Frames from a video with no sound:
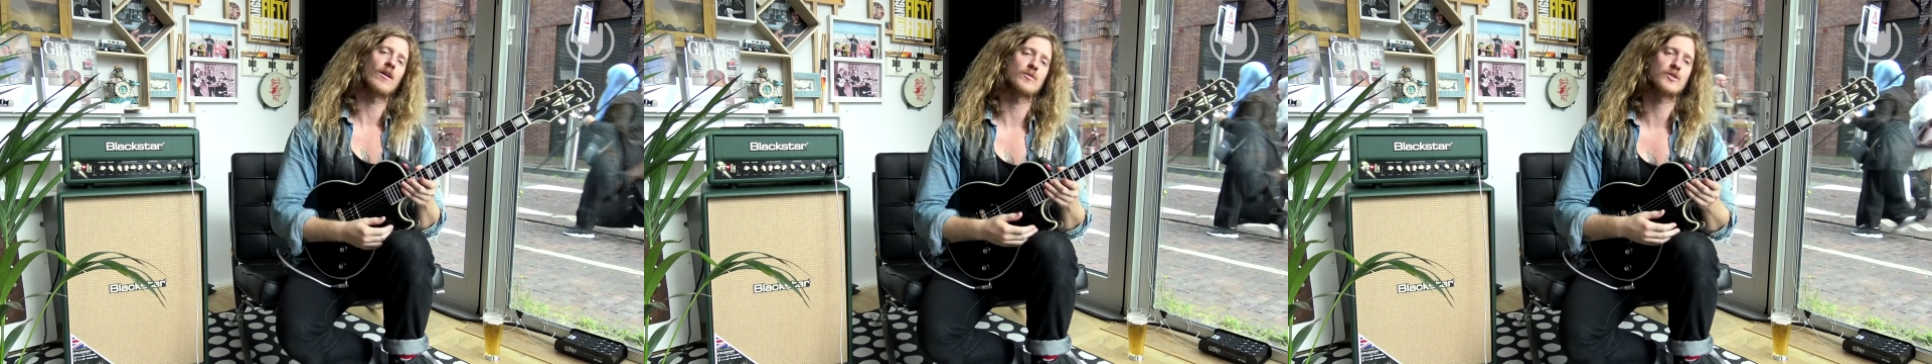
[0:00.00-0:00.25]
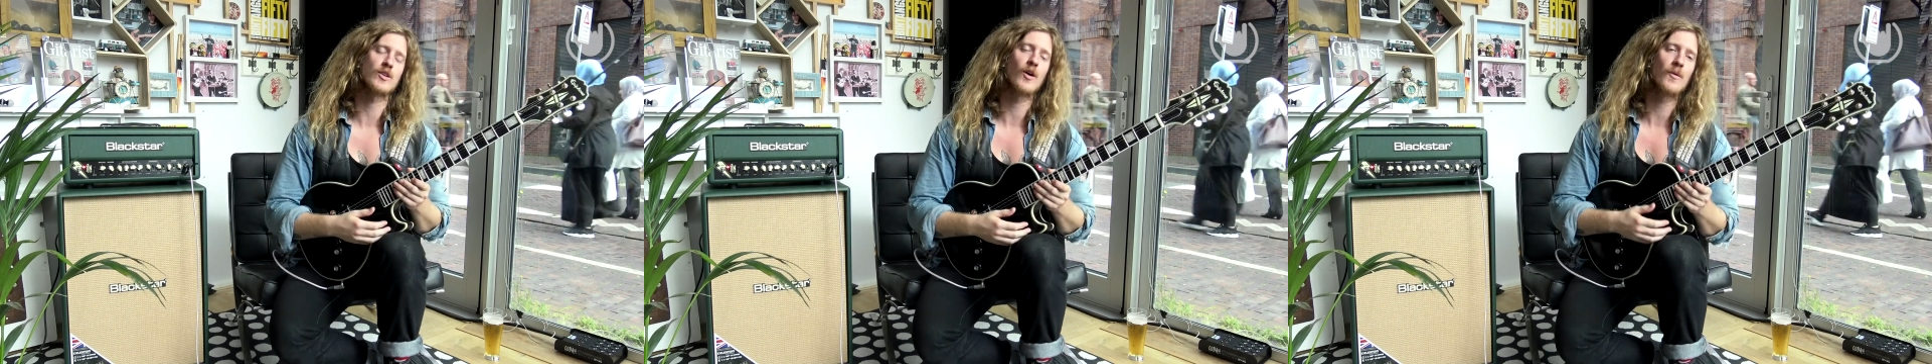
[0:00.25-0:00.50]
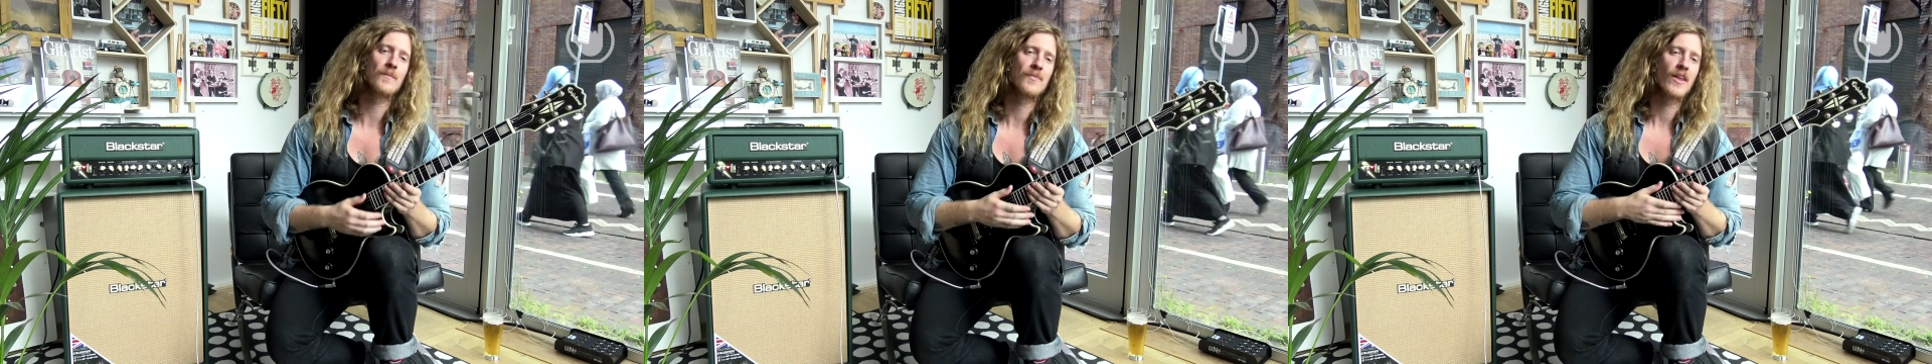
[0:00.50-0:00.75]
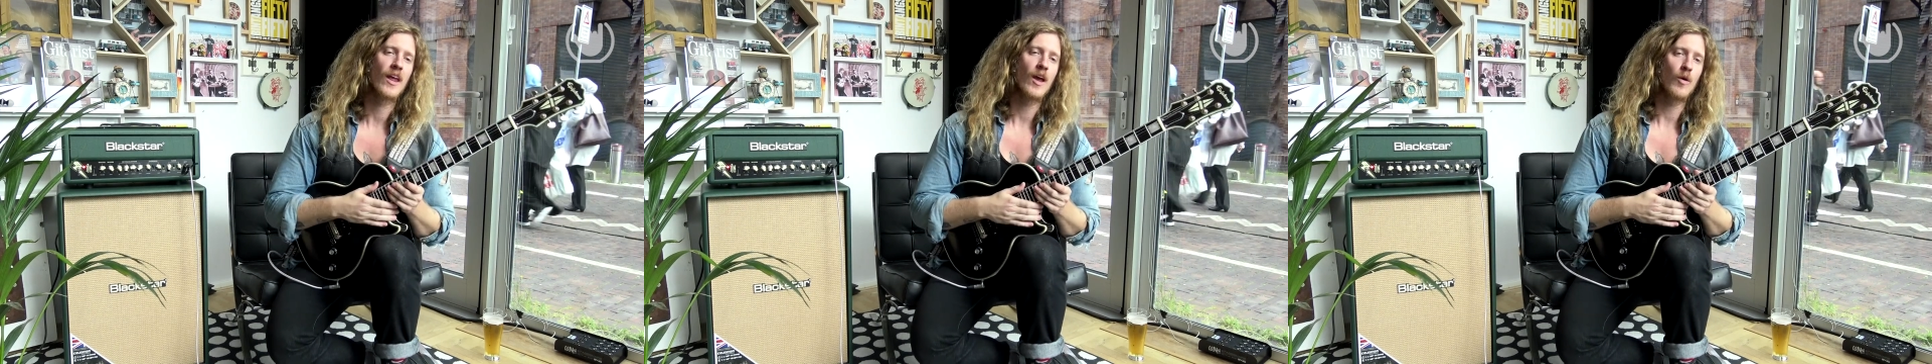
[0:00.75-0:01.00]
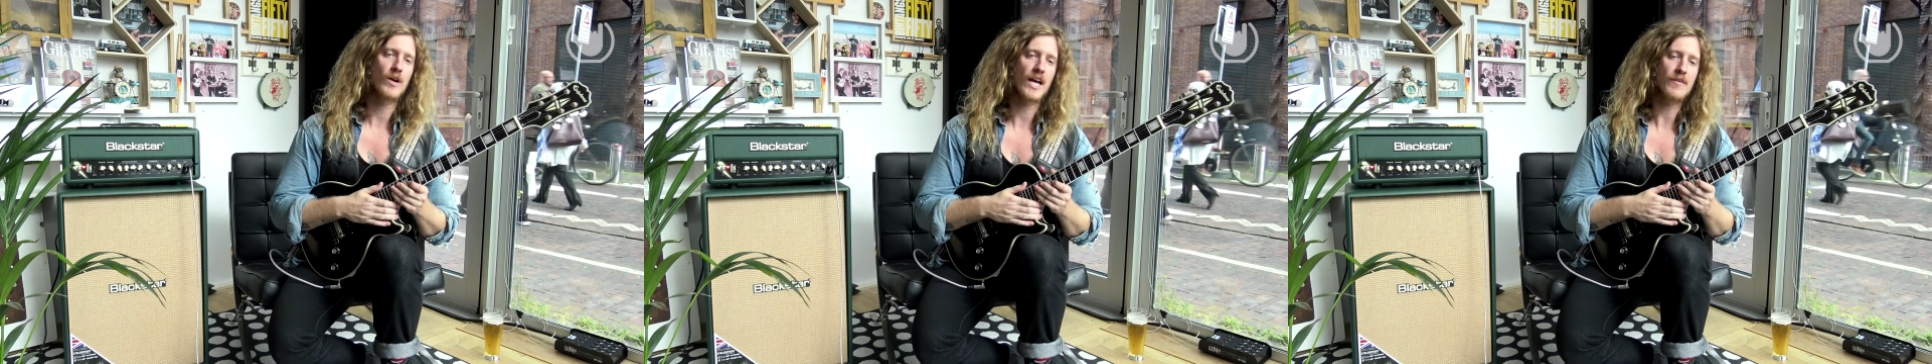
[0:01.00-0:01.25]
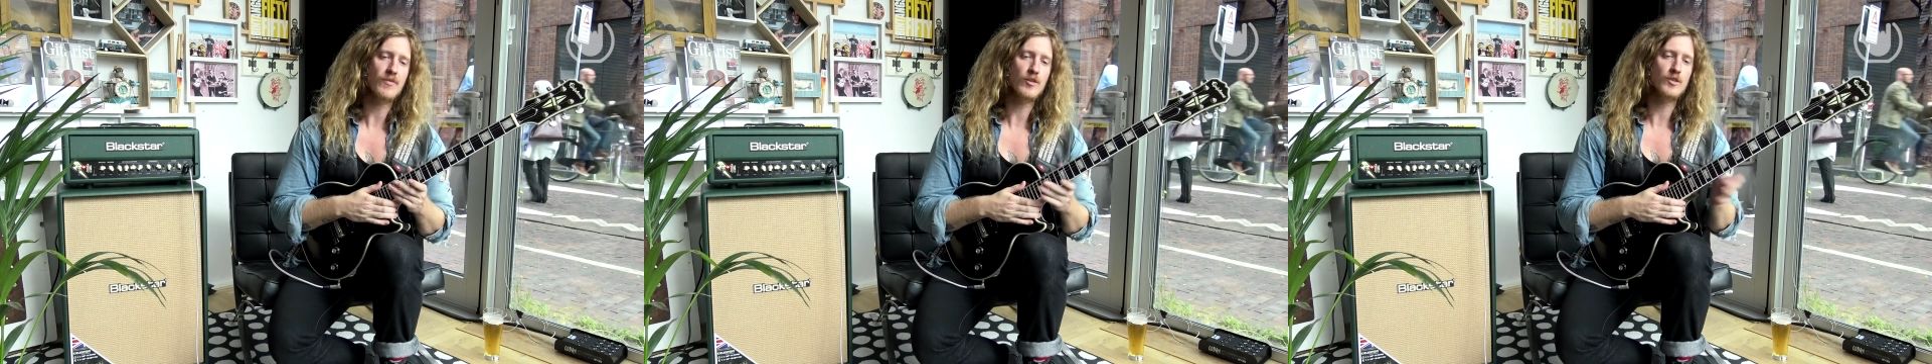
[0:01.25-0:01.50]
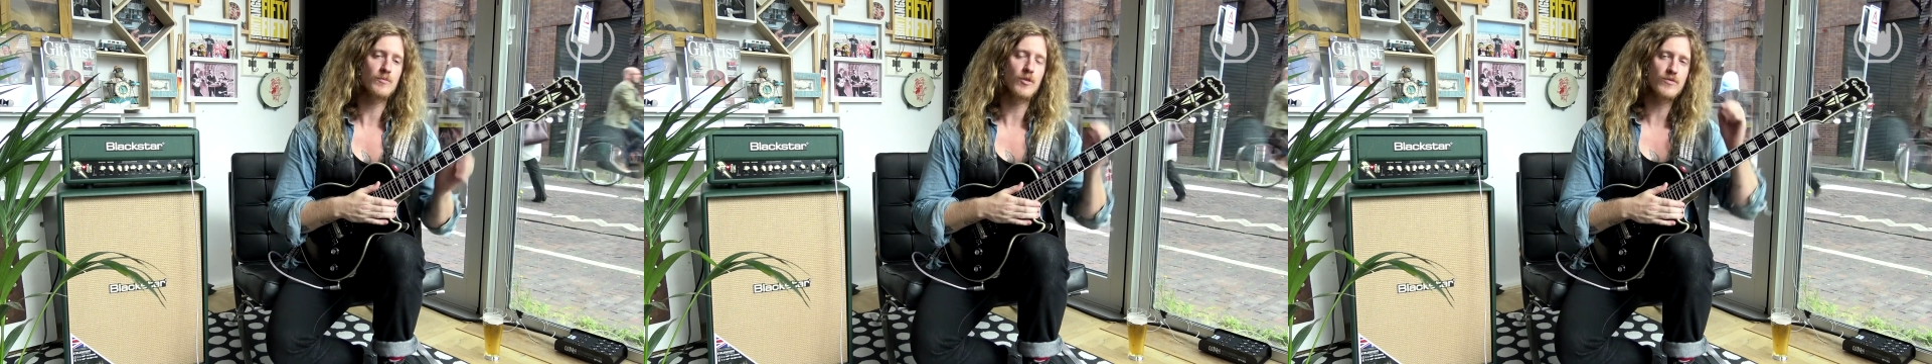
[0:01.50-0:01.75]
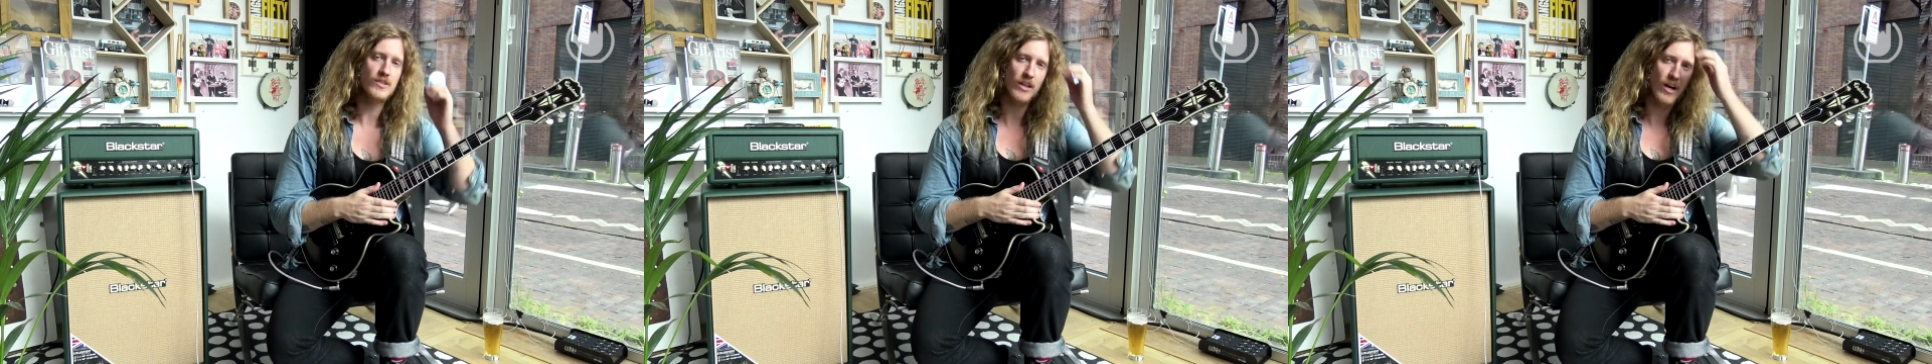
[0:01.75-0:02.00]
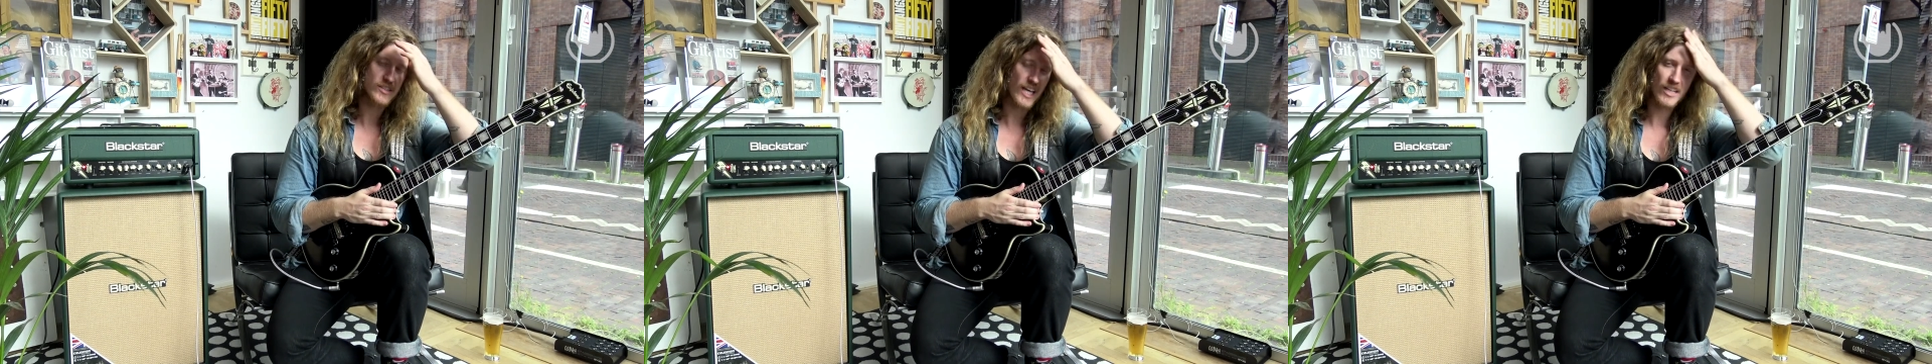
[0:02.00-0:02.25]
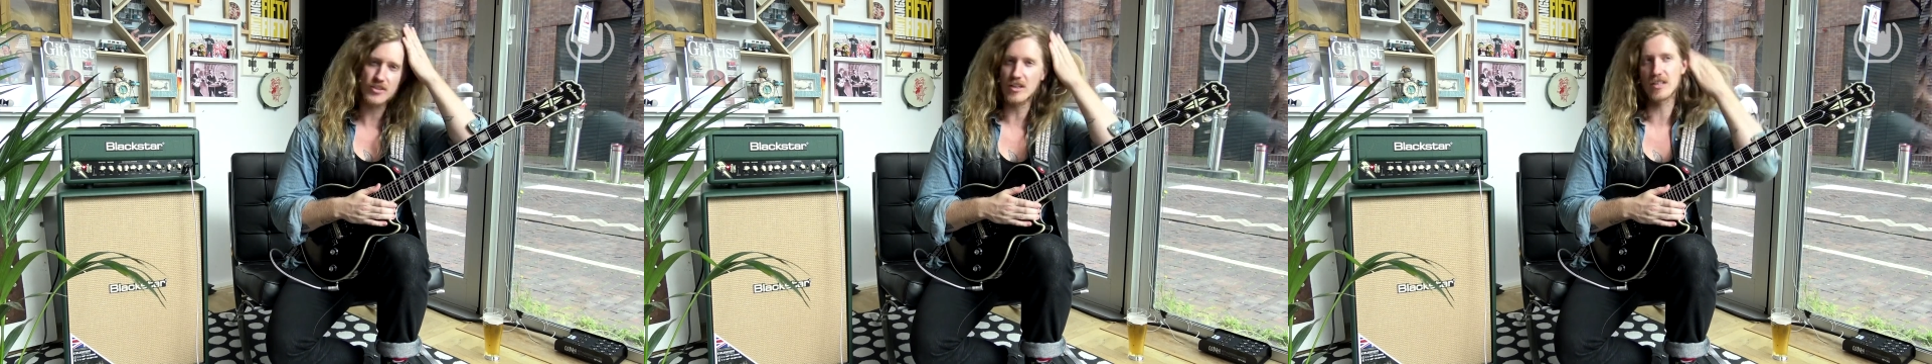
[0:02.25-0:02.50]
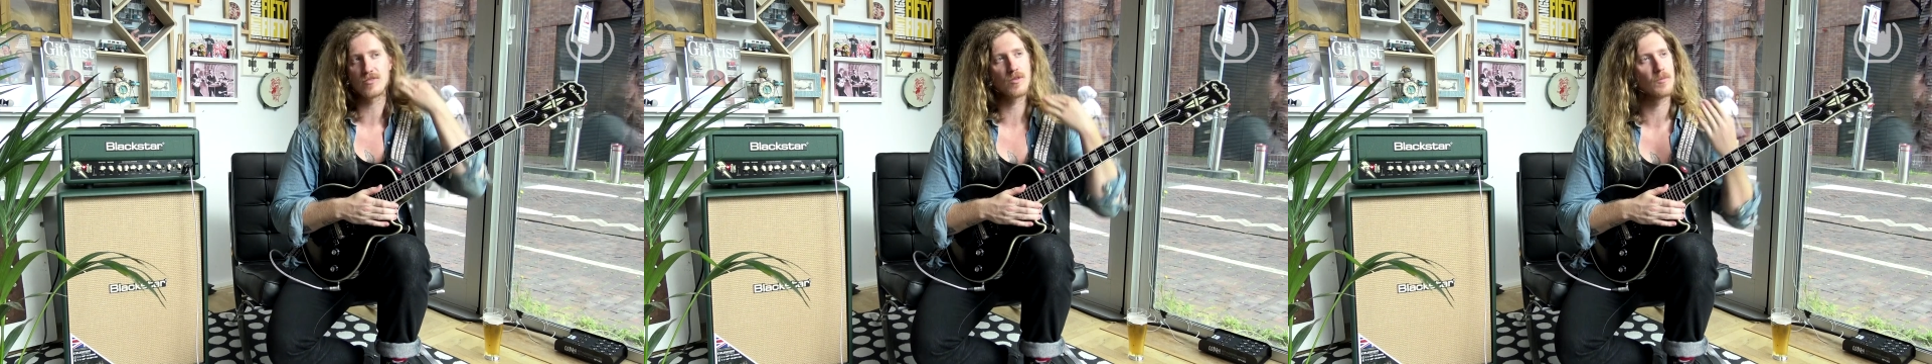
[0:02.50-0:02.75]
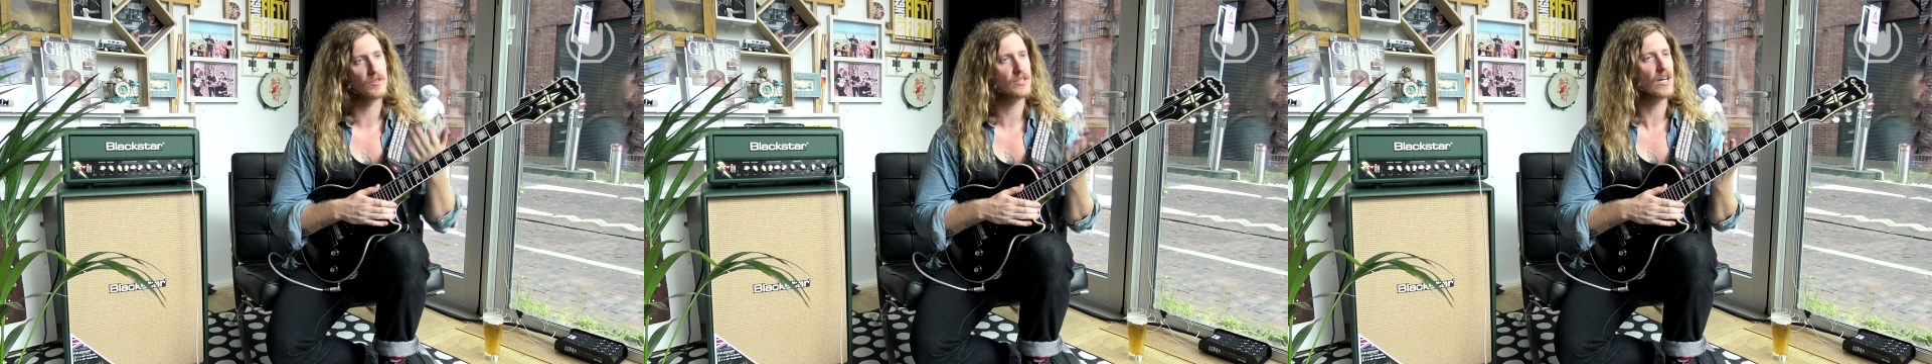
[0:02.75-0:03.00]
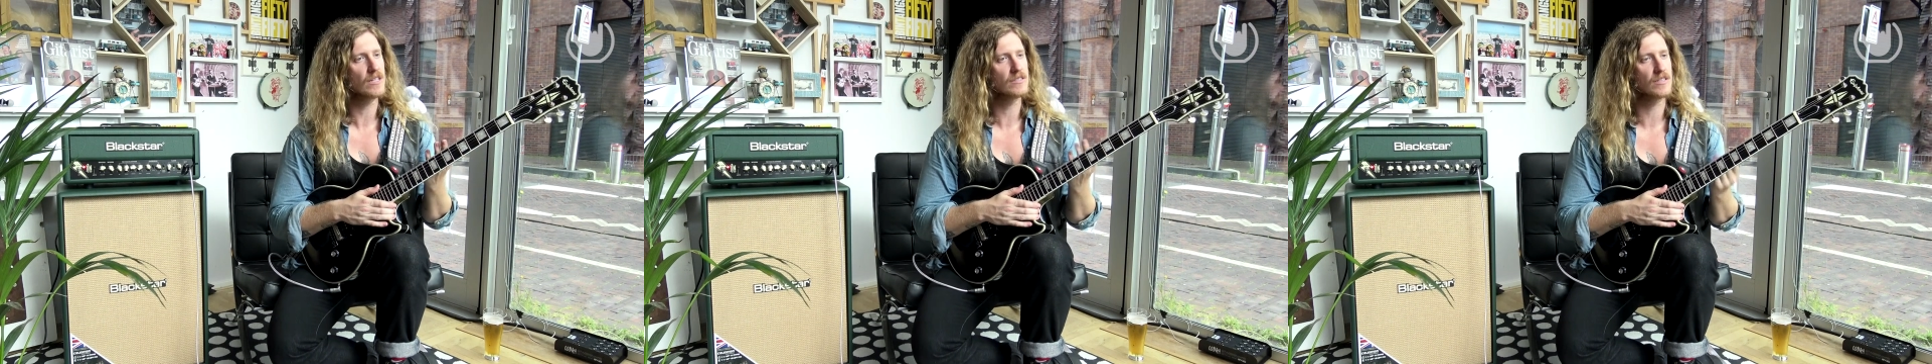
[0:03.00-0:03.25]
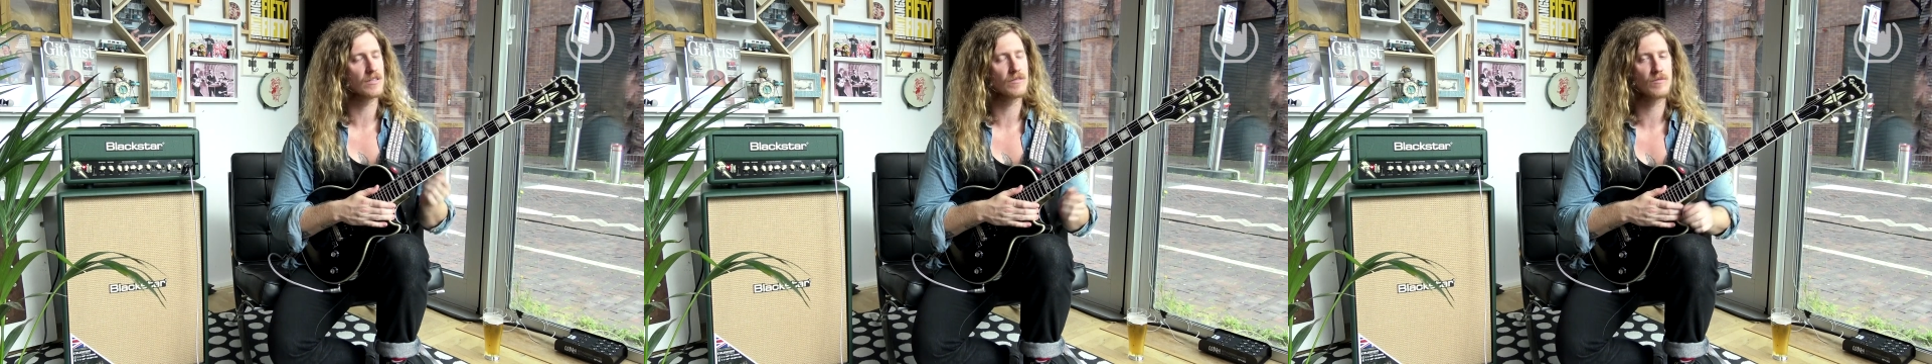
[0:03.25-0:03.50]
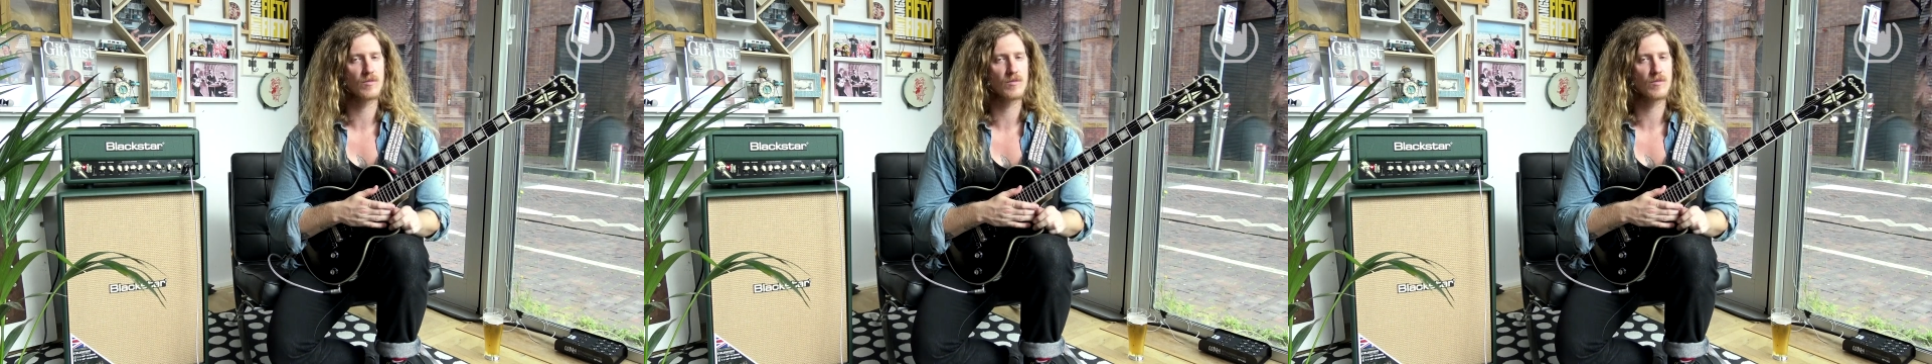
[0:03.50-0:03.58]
So when I first moved to Los Angeles from Wisconsin,